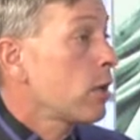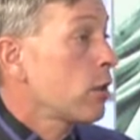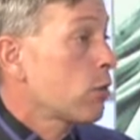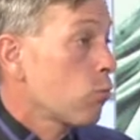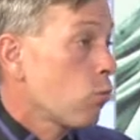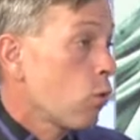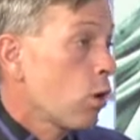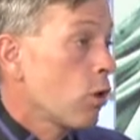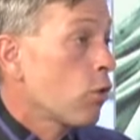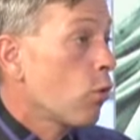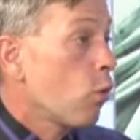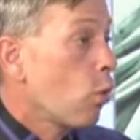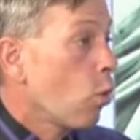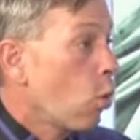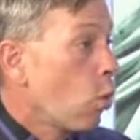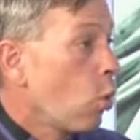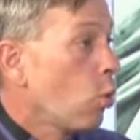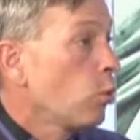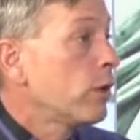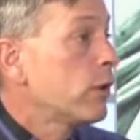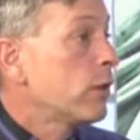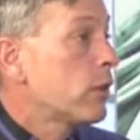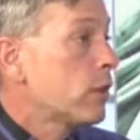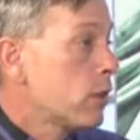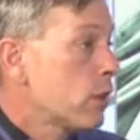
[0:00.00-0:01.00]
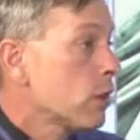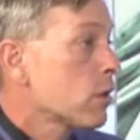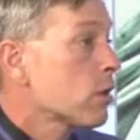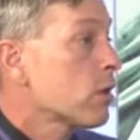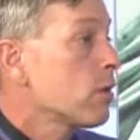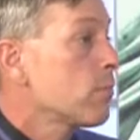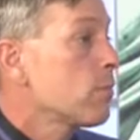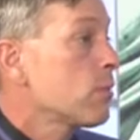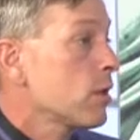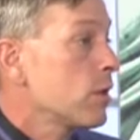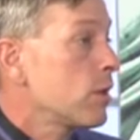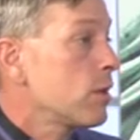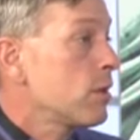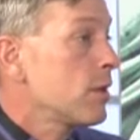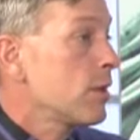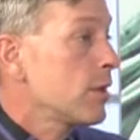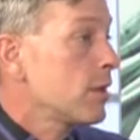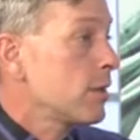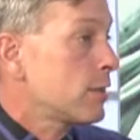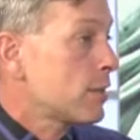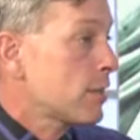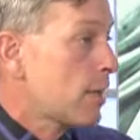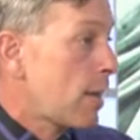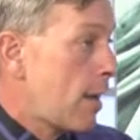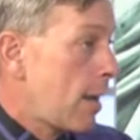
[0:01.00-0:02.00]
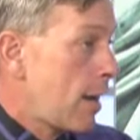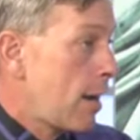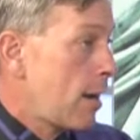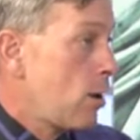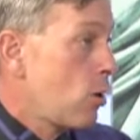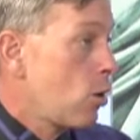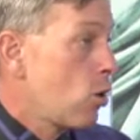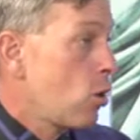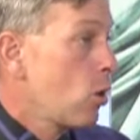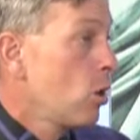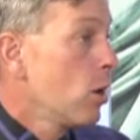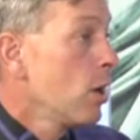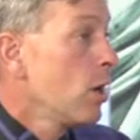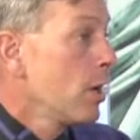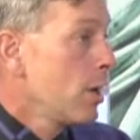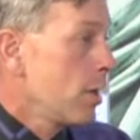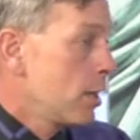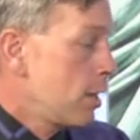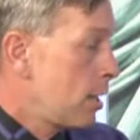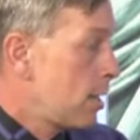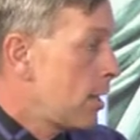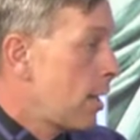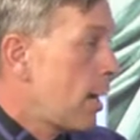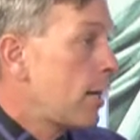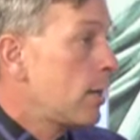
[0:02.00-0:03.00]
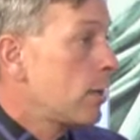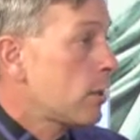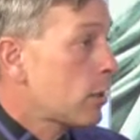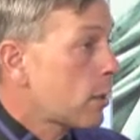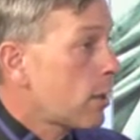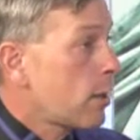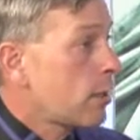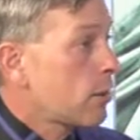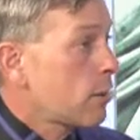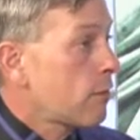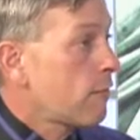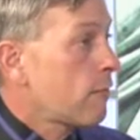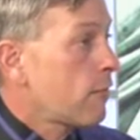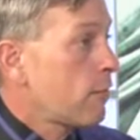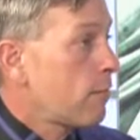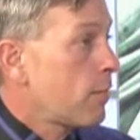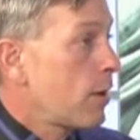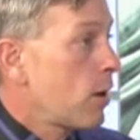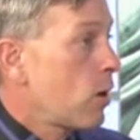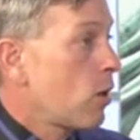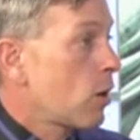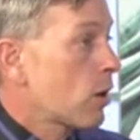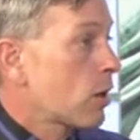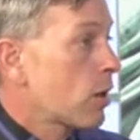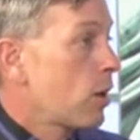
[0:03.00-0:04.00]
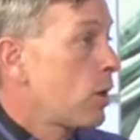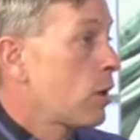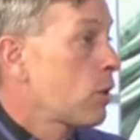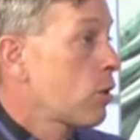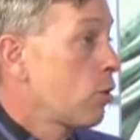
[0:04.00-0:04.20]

it's one of the oldest systems in the entire United States of America,